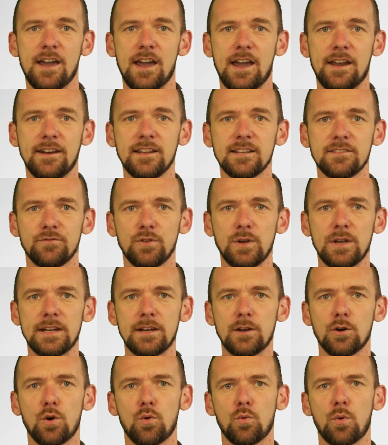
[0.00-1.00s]
In this
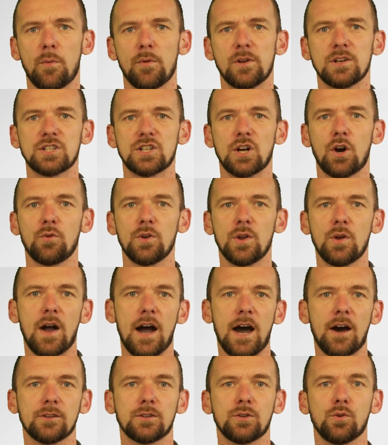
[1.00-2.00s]
video, we will show you
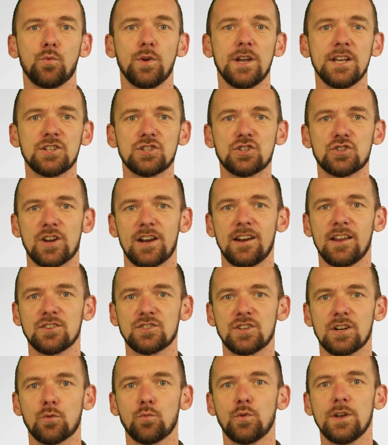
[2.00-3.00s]
how to reach
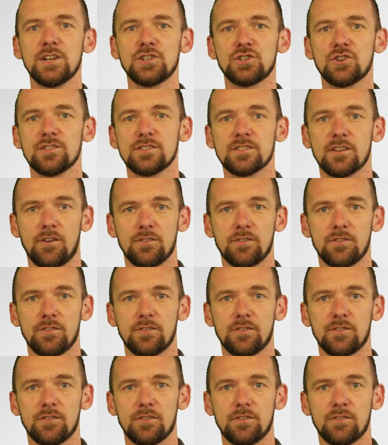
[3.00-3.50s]
challenging regions